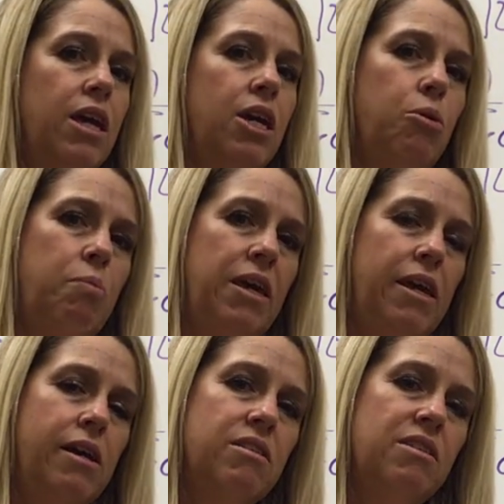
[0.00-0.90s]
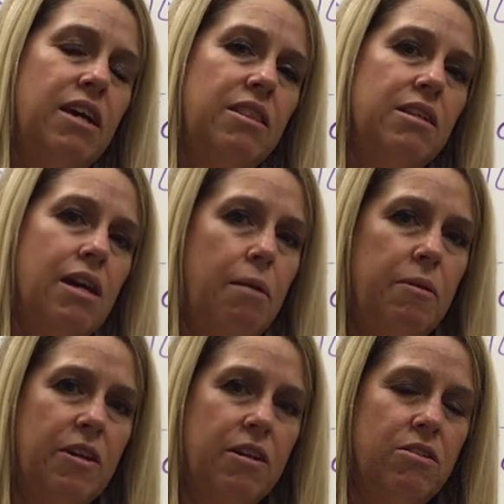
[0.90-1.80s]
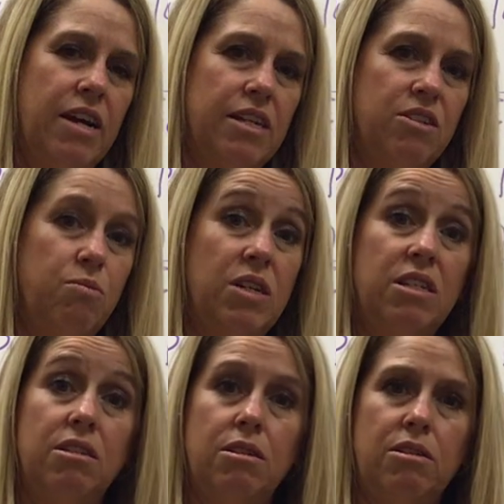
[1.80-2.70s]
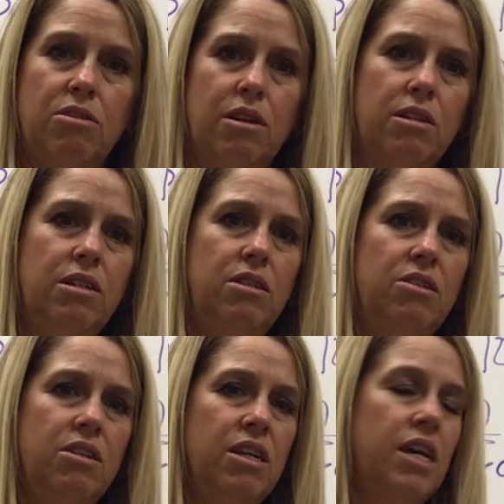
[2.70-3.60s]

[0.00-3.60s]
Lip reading: It peaks at the top of the contraction when it's the strongest,